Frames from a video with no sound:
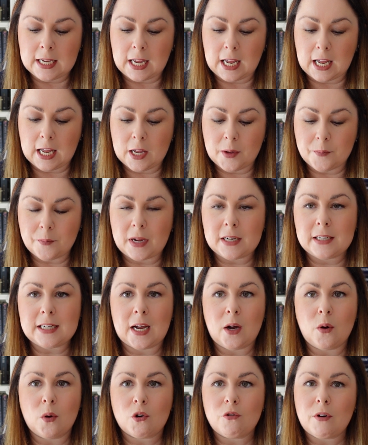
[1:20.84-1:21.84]

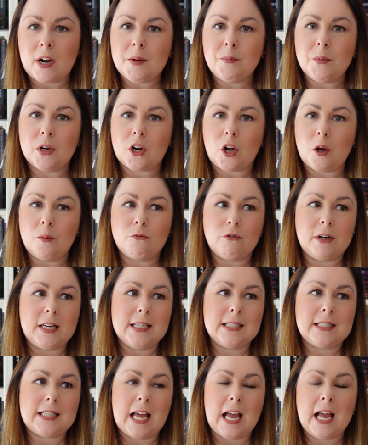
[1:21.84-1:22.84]
Now Graham Montgomery
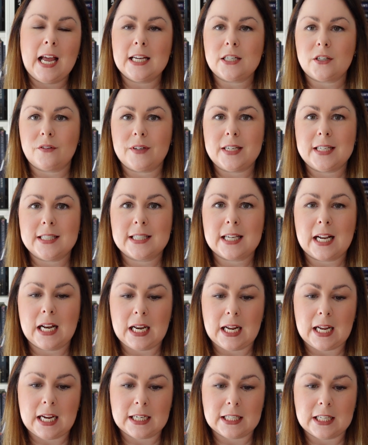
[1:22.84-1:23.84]
is the head of his
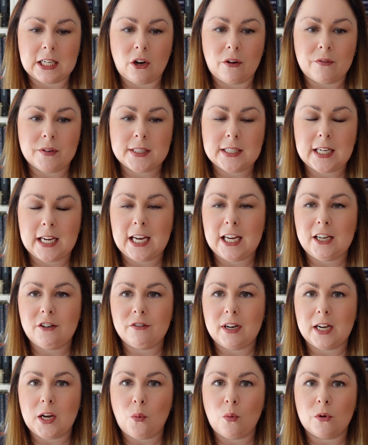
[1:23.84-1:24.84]
clan, and obviously he
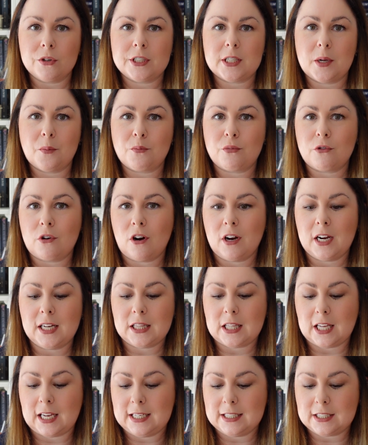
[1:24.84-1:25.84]
really wants a bride
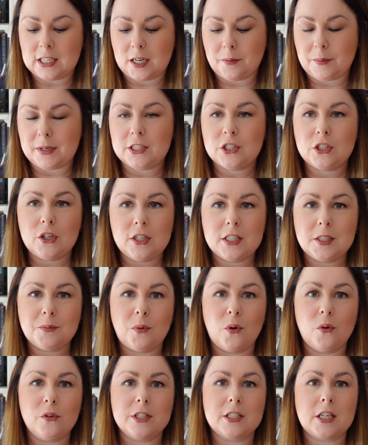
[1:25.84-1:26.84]
that he's going to be
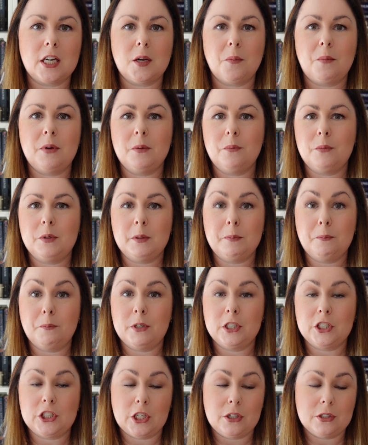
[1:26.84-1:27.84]
suitable, that's going to
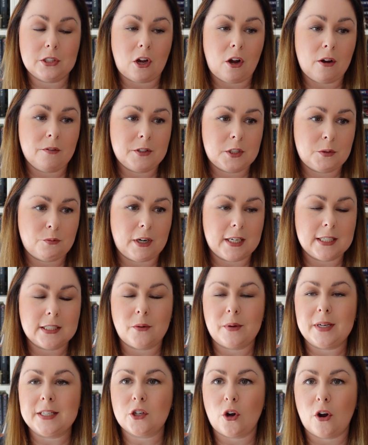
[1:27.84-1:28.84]
produce offspring,
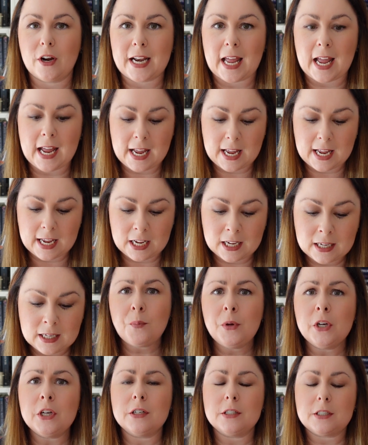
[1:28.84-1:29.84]
so he's got an heir.
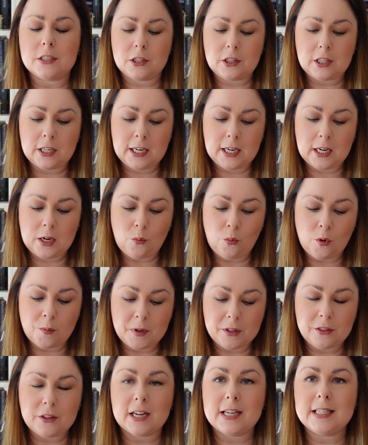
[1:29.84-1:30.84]
But the
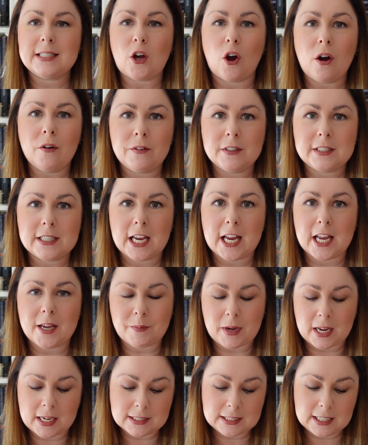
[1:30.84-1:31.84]
woman that is offered to him
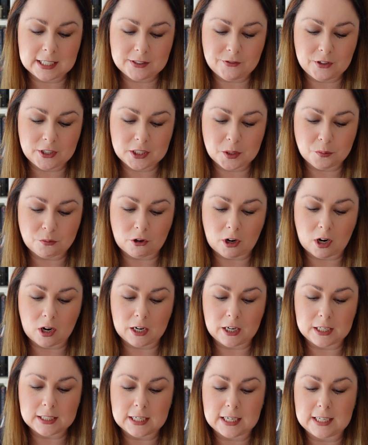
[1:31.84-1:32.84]
as his future
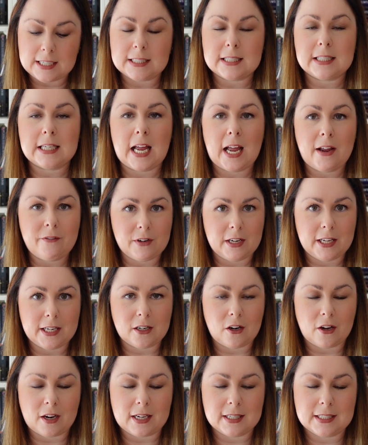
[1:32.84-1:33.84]
bride is Evelyn,
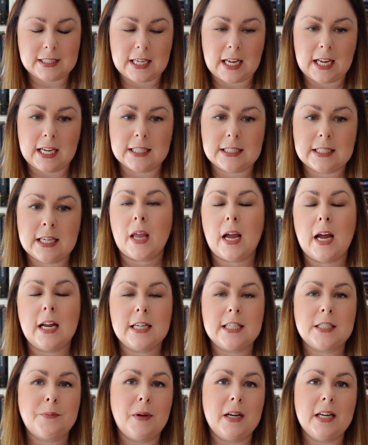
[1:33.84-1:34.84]
like I said, and
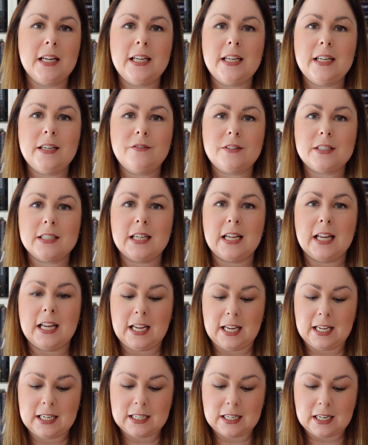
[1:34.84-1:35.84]
it's believed
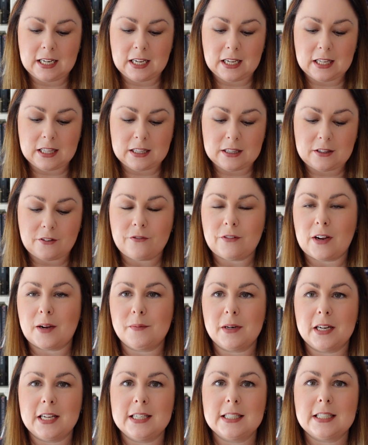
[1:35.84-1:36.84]
in the
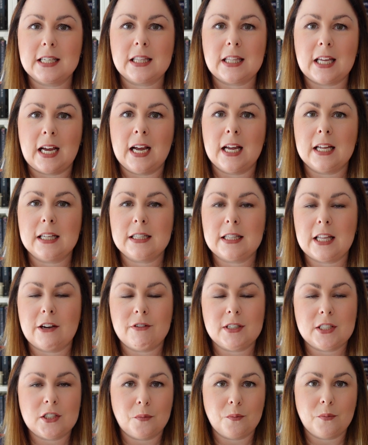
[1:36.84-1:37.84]
families that there
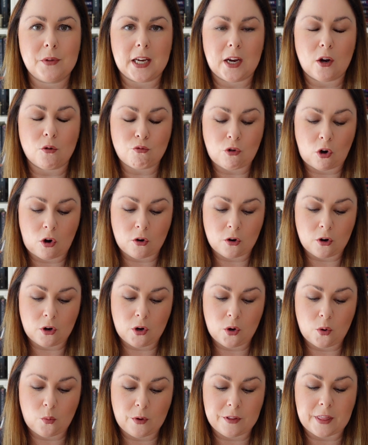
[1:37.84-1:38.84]
is something wrong
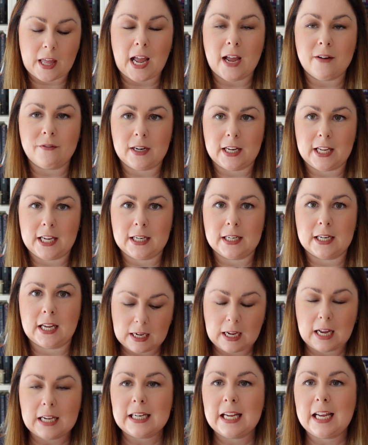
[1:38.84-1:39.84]
with Evelyn,
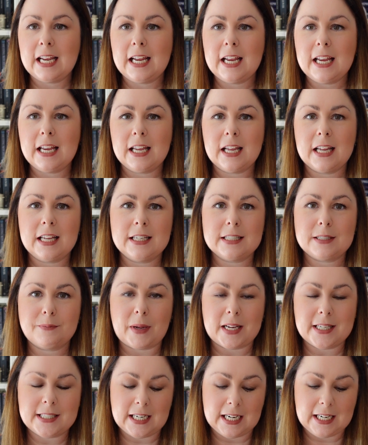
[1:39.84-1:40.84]
and he is
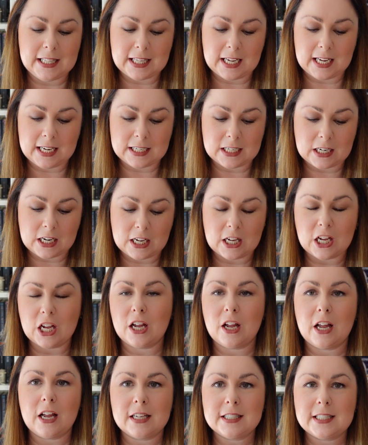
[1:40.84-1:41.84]
basically then
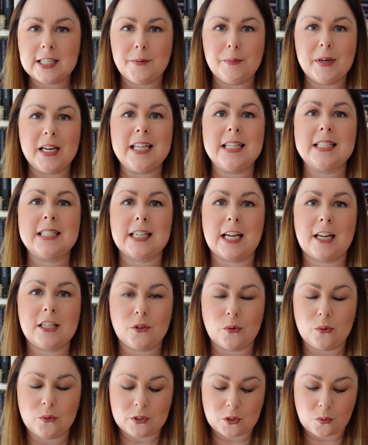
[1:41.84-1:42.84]
seemingly
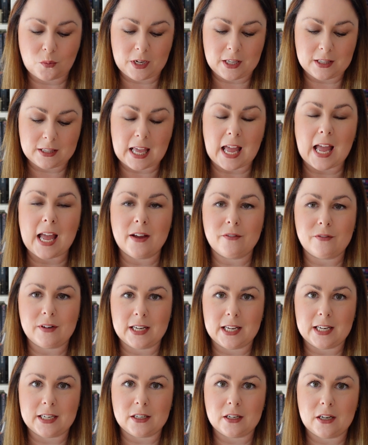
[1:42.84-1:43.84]
saddled with
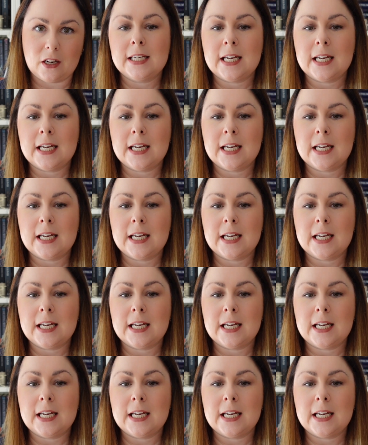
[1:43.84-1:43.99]
Evelyn.